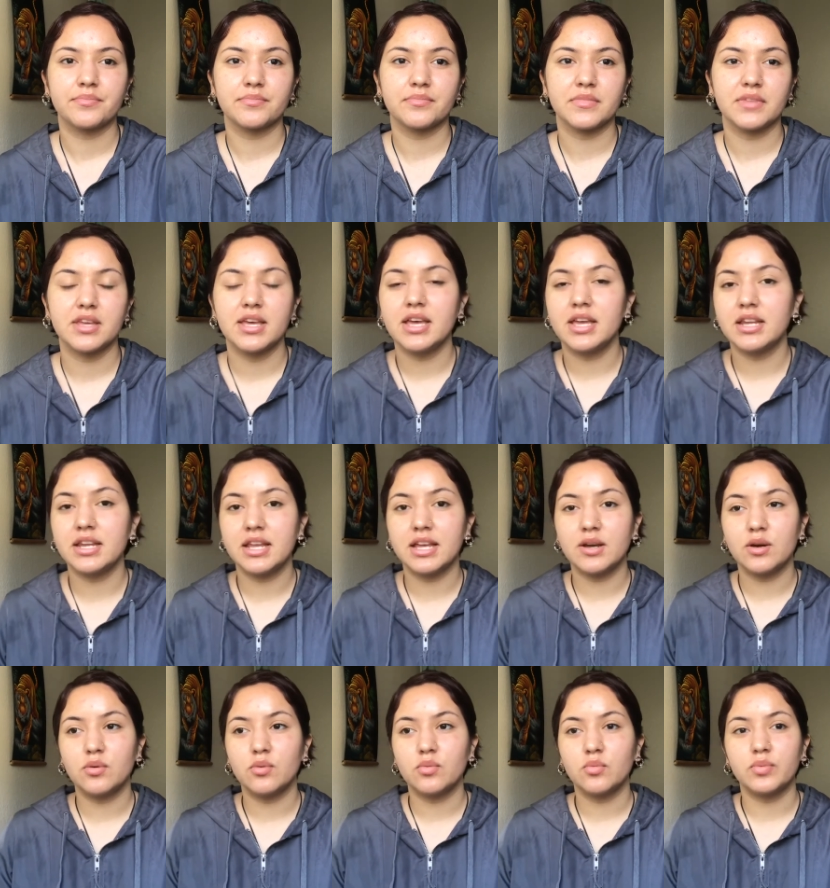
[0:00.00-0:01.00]
And
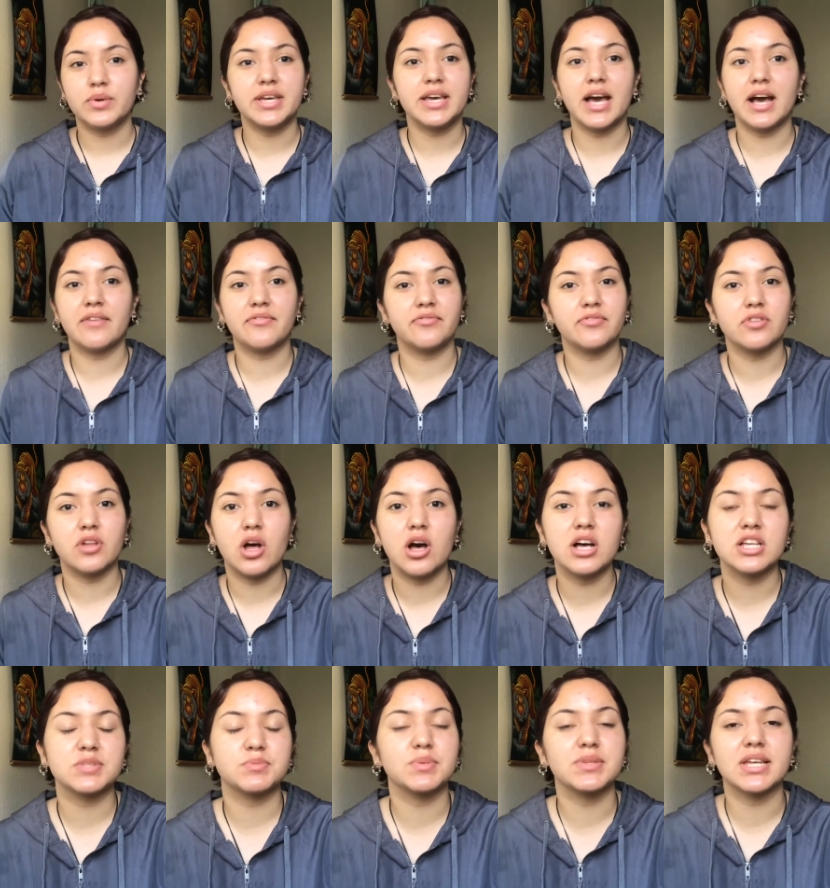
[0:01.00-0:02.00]
we have
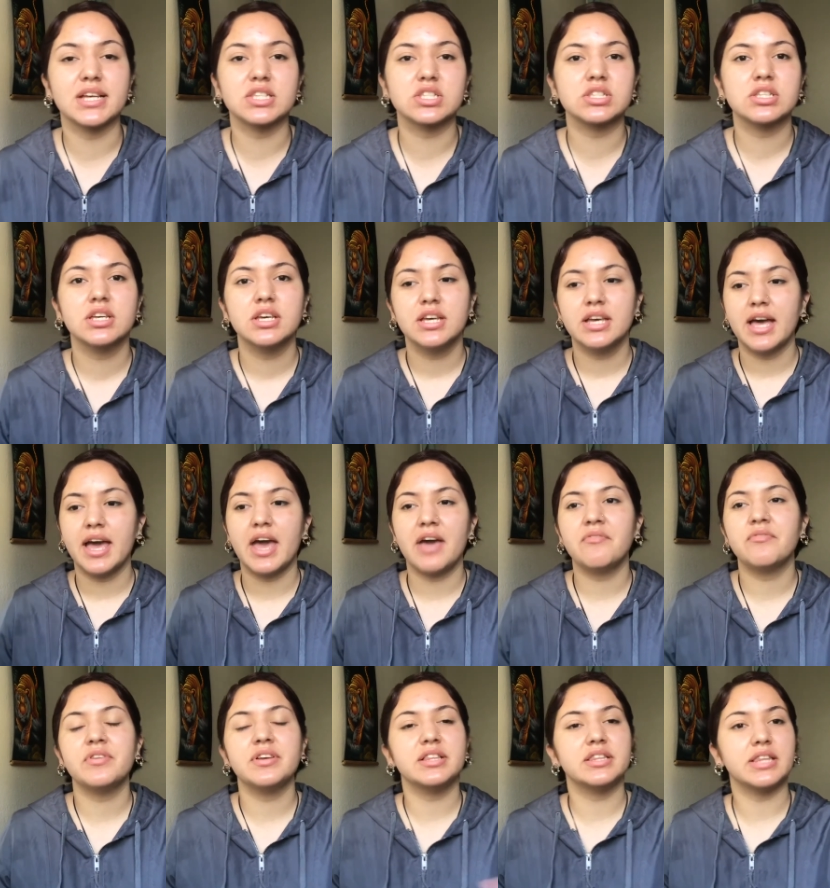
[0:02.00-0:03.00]
flaws, but that's
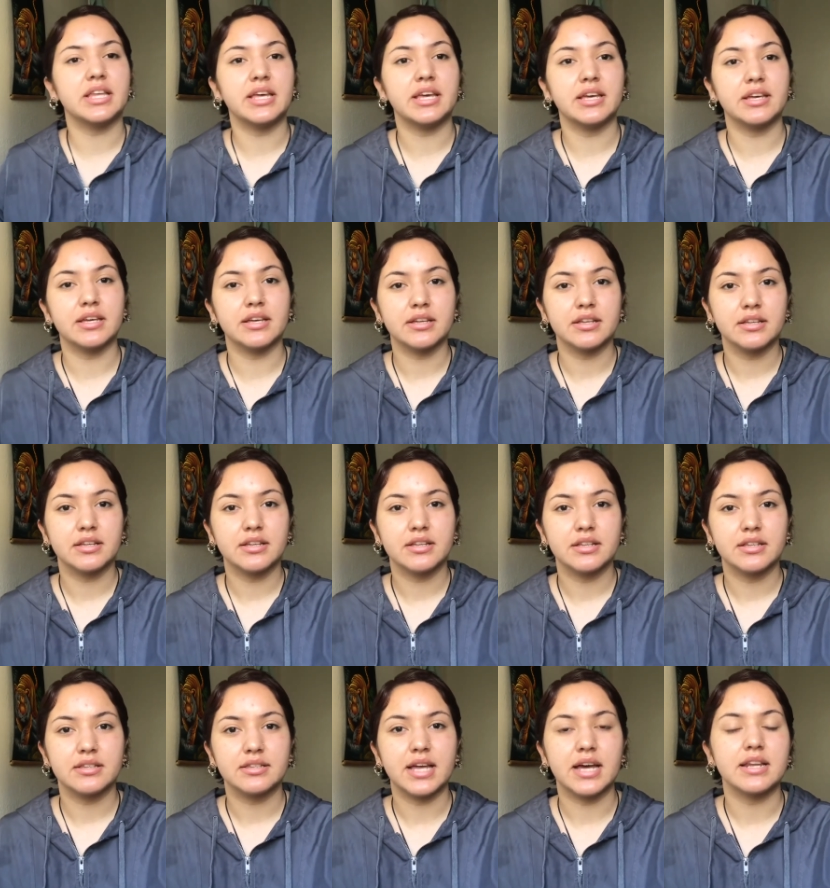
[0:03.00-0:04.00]
everything
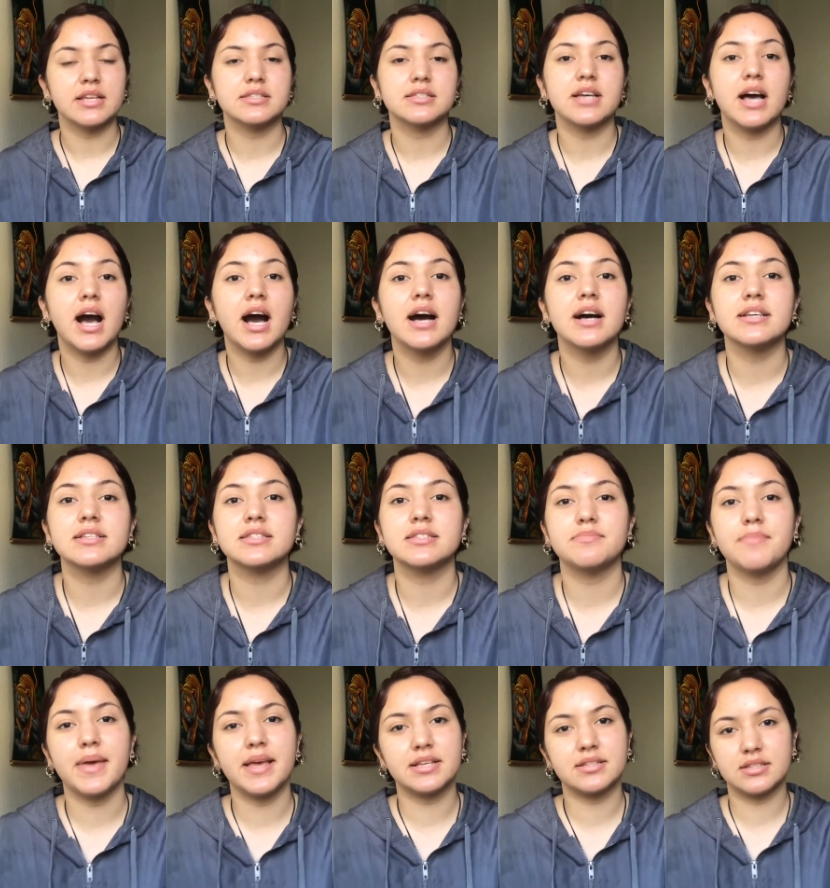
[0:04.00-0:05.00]
that is us
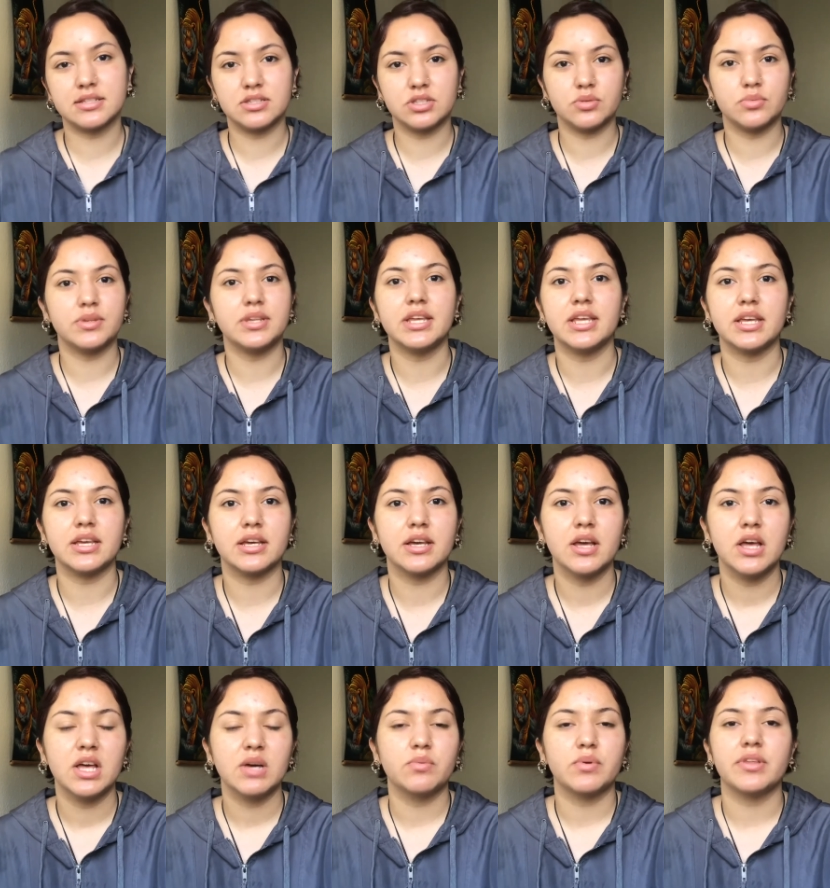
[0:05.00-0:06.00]
makes us unique.
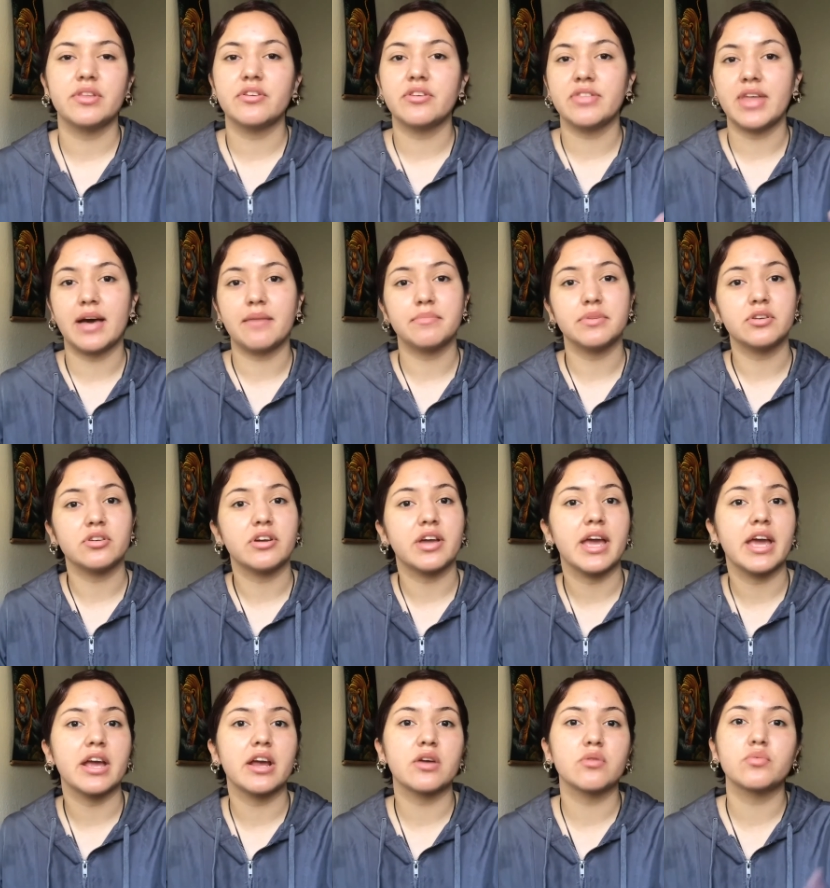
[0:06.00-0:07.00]
Whether that be your
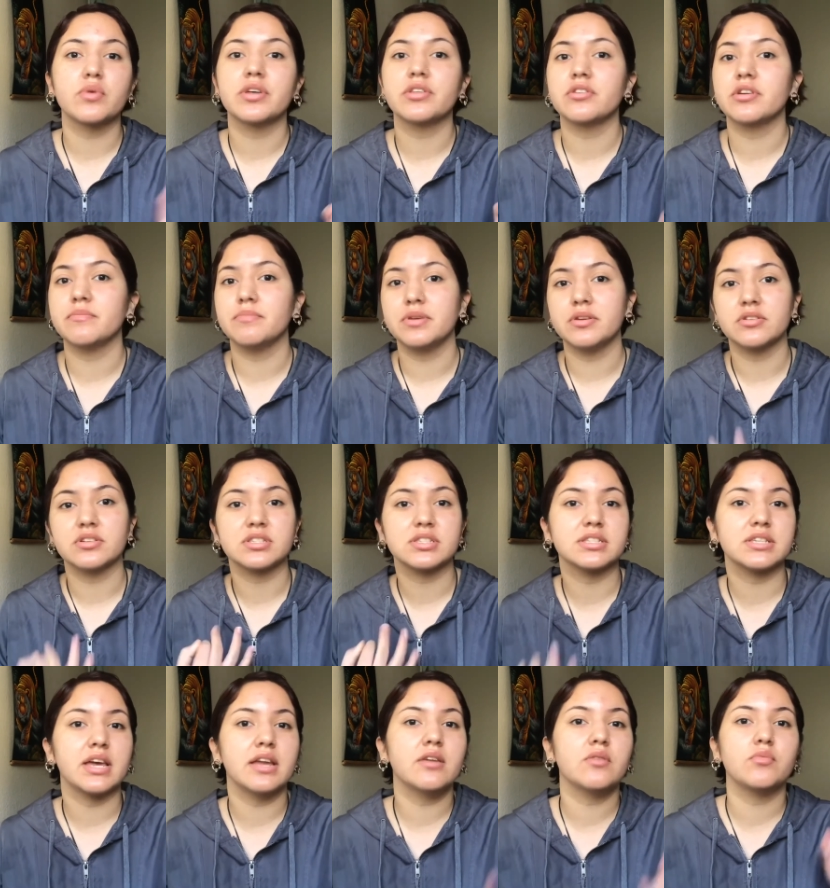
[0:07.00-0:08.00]
hair, whether it be your
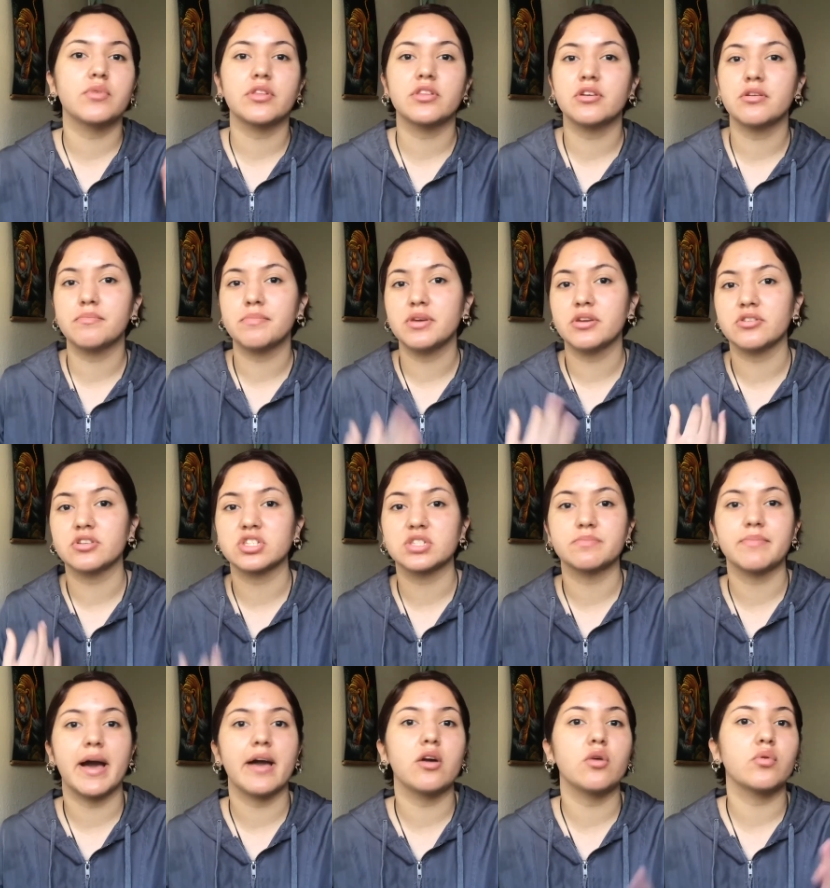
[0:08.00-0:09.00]
skin, whether it be your
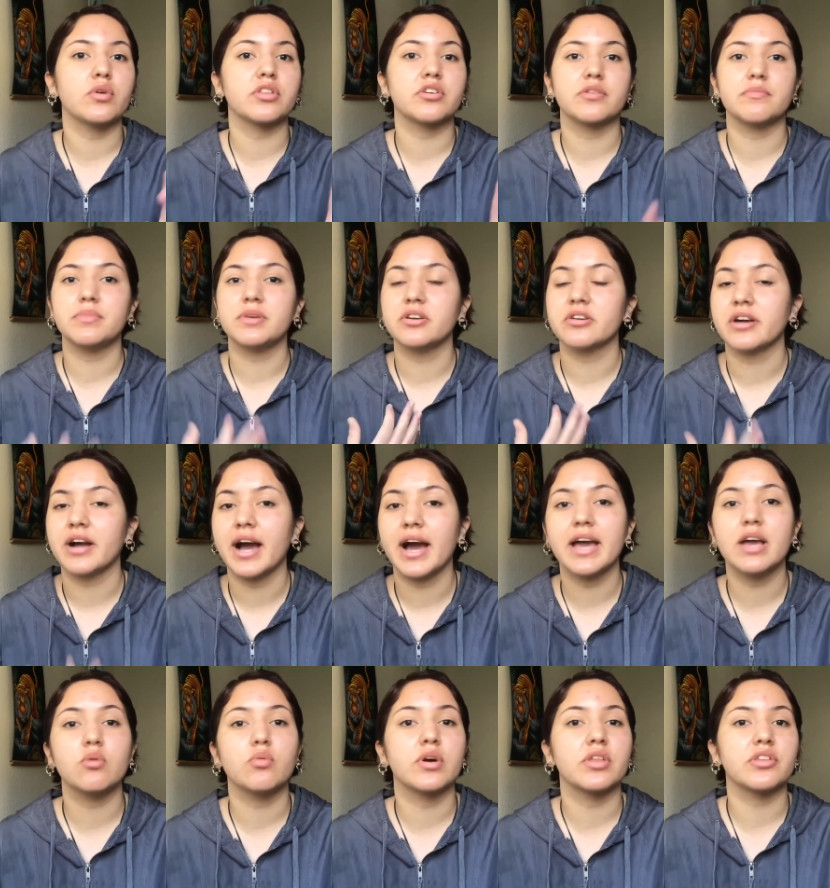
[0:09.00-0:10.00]
smile, whether it be your
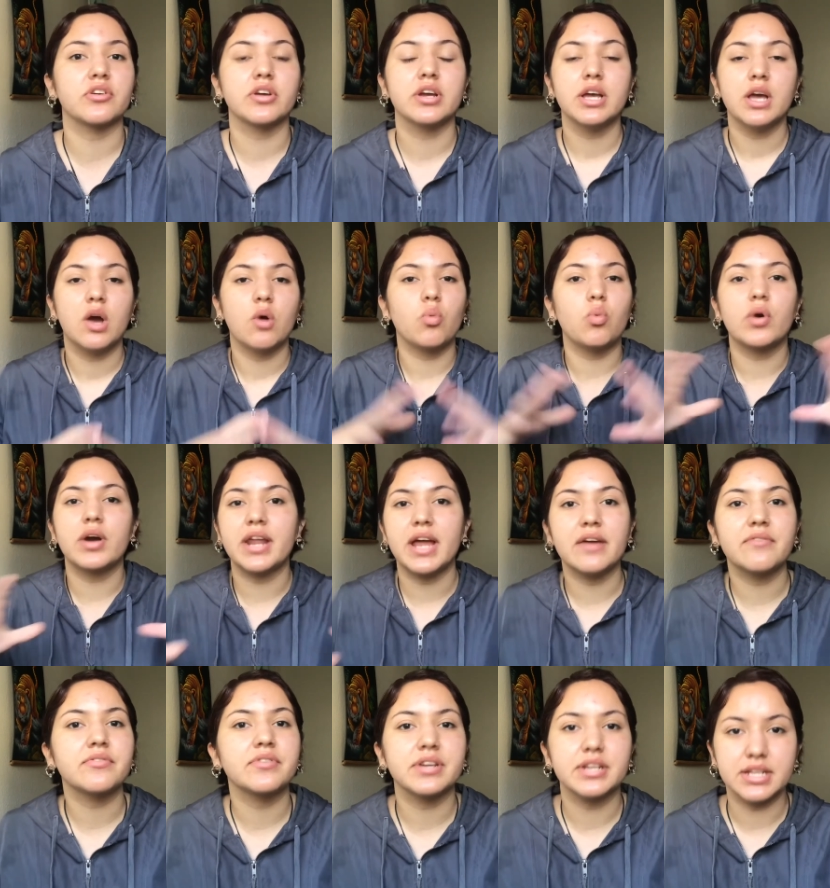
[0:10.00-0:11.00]
height, whether
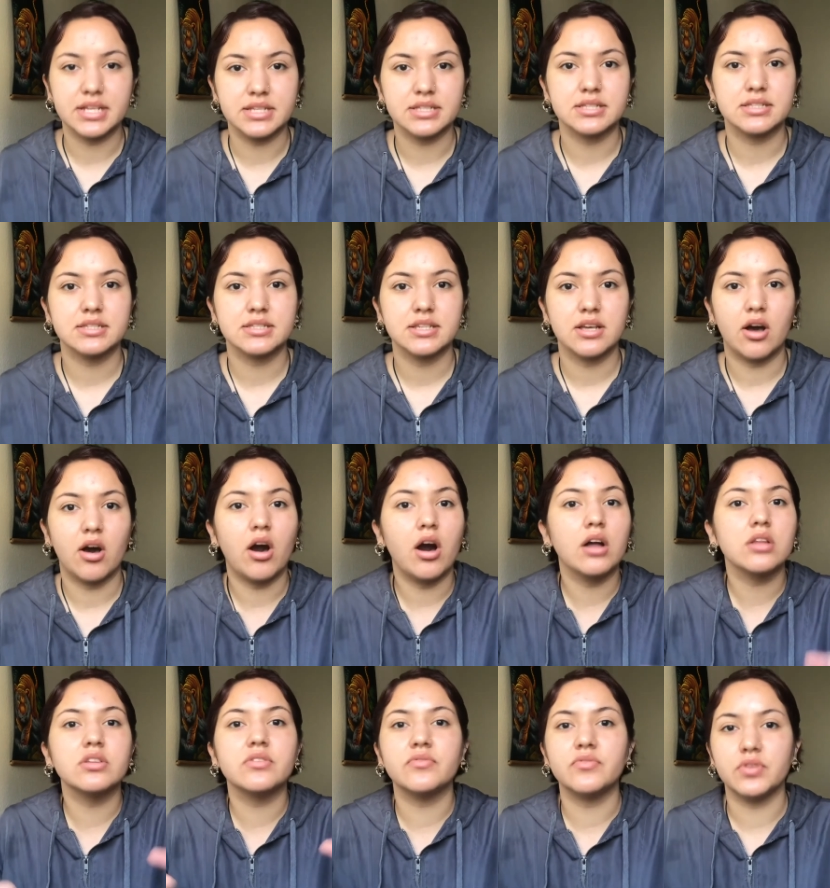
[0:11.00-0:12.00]
whatever it is
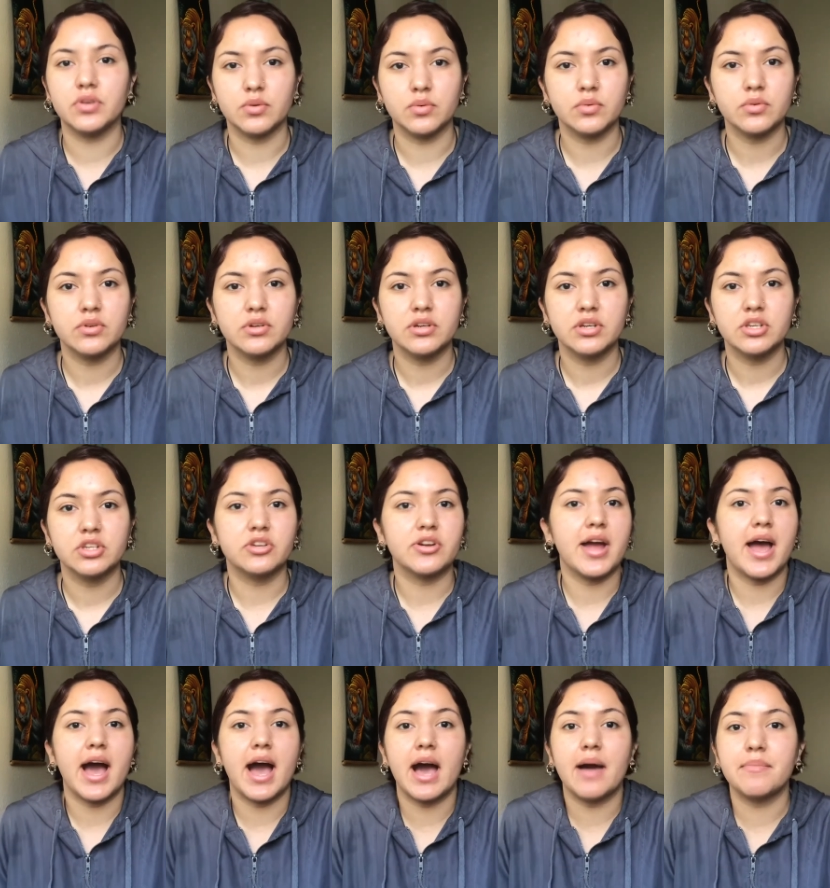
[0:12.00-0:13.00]
all of you, your
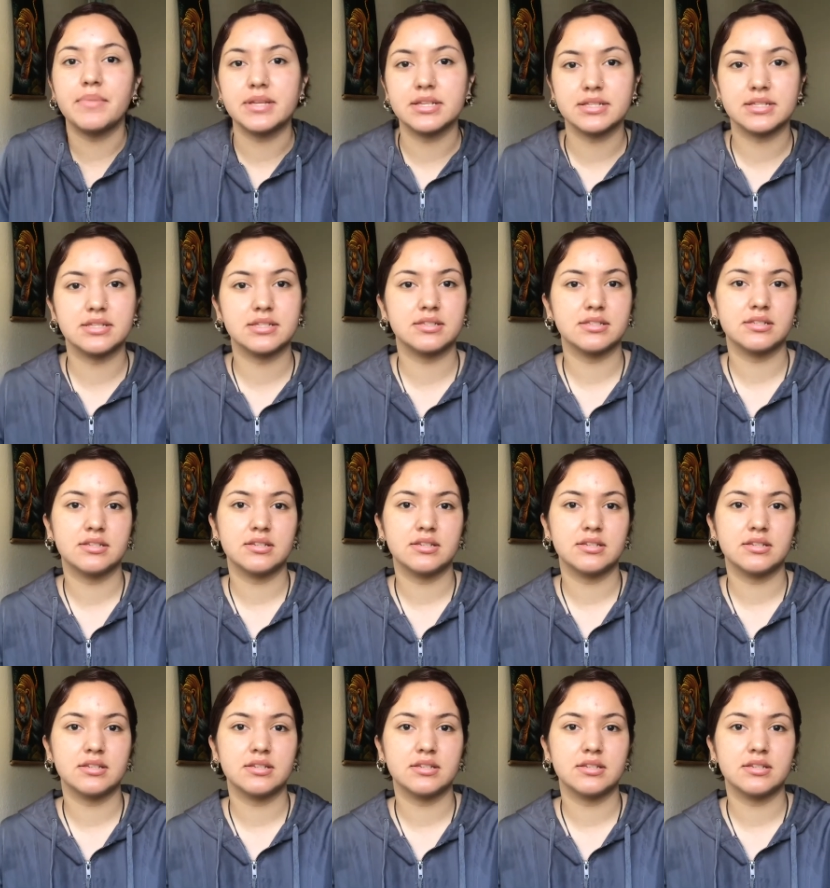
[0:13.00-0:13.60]
habits,